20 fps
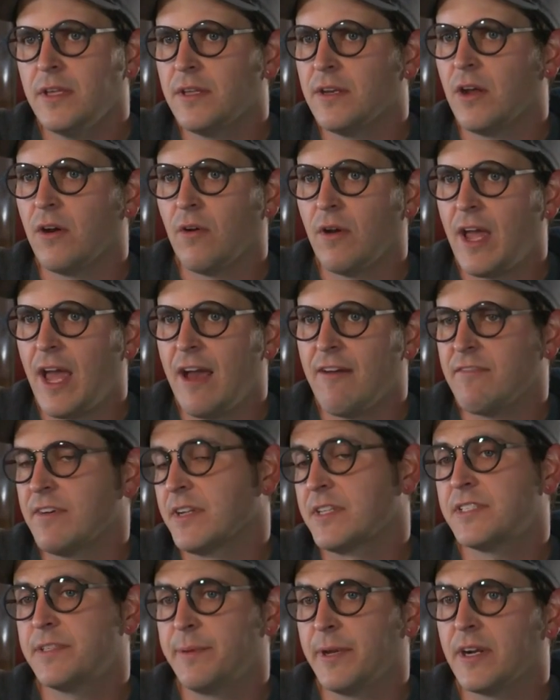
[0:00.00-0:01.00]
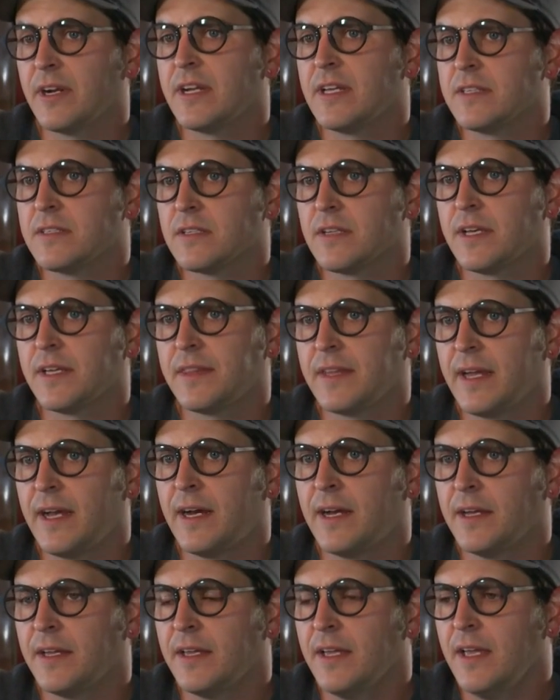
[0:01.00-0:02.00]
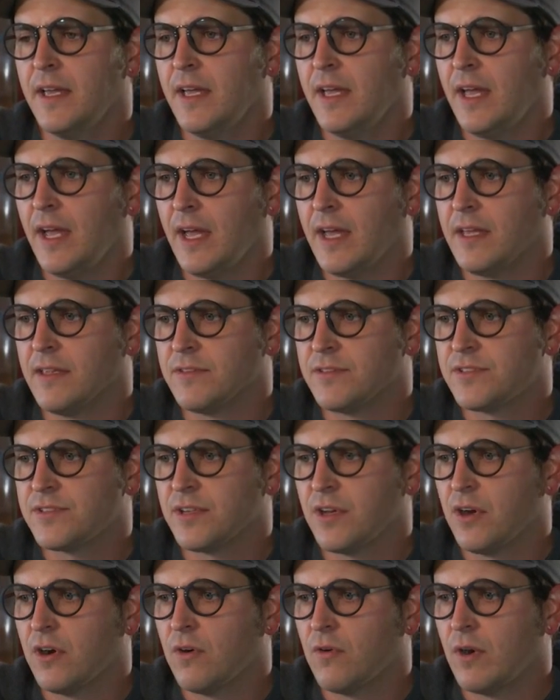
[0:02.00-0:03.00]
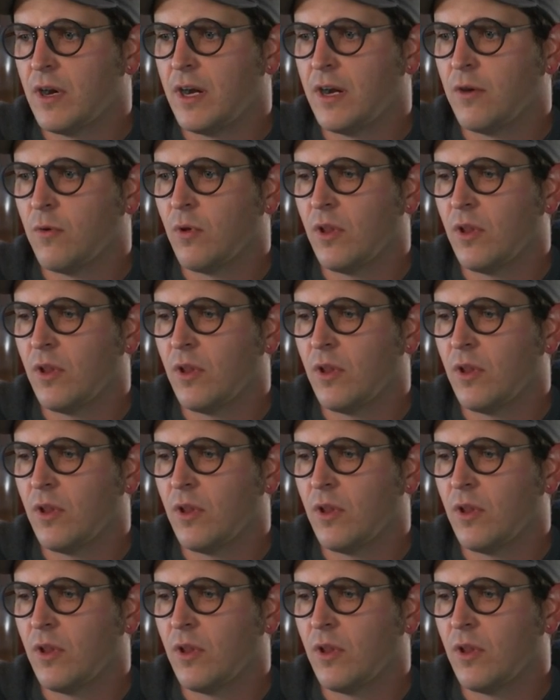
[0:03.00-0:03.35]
you know, have an experience like that. And so uh,